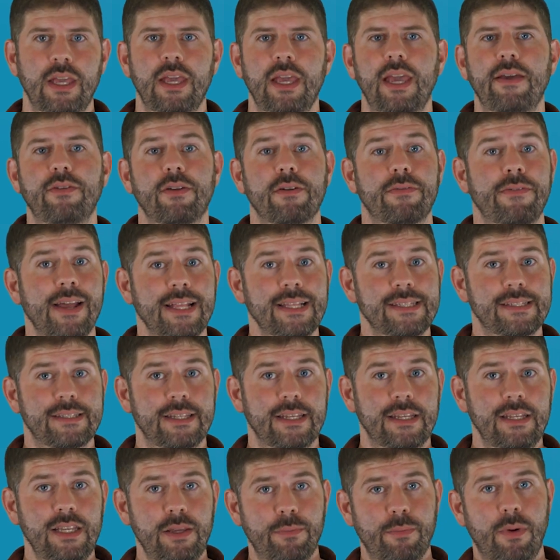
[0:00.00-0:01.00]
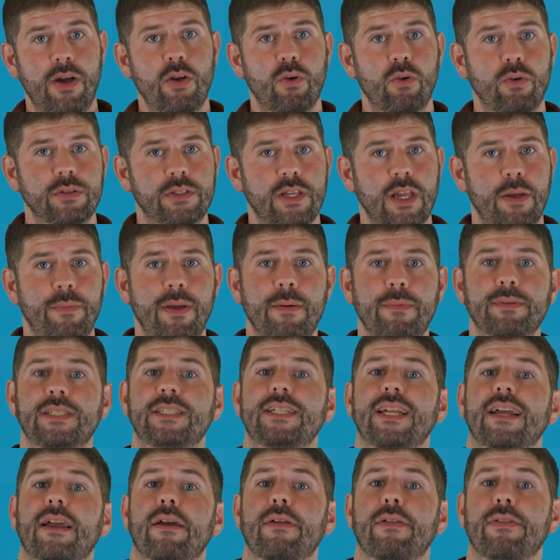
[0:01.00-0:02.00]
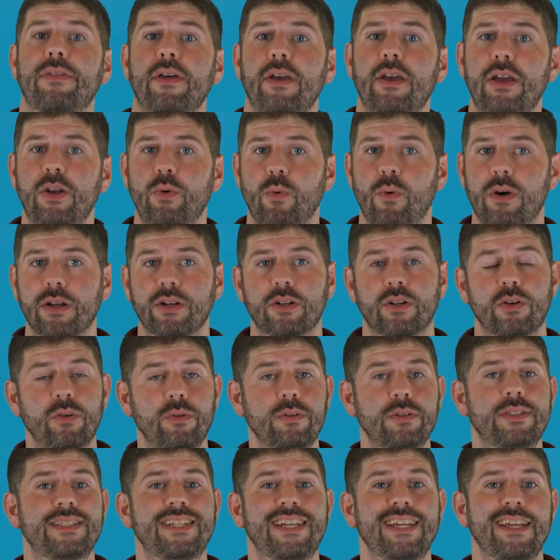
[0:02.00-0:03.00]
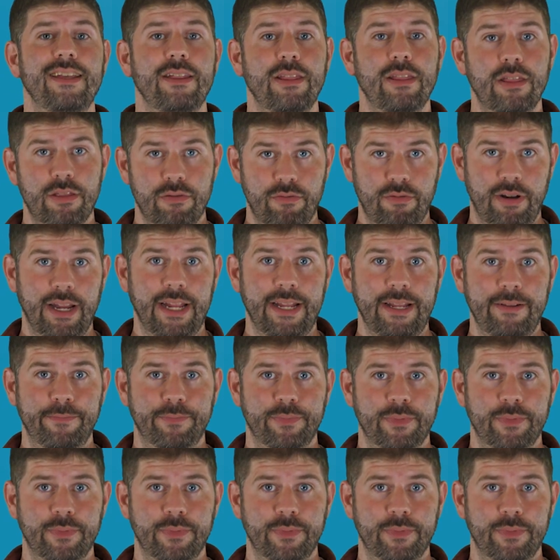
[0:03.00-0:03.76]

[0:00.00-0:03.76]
If you fancy, you might also be able to check a third one called T3.